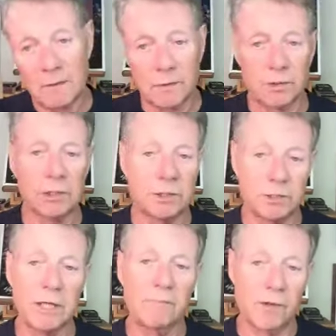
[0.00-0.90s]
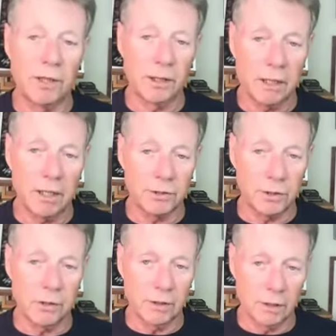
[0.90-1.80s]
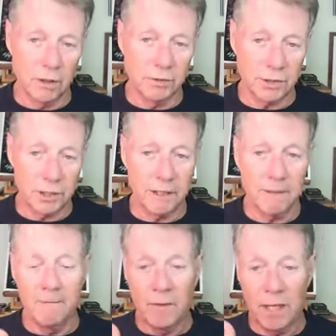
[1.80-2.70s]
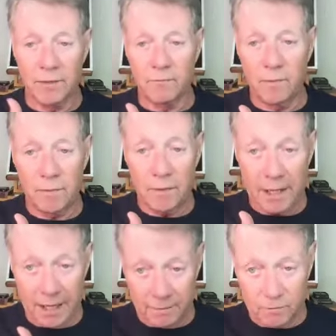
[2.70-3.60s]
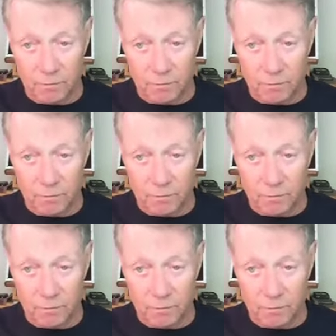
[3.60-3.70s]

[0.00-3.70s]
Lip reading: It was just the same thing that Kasakura and Lowenstein had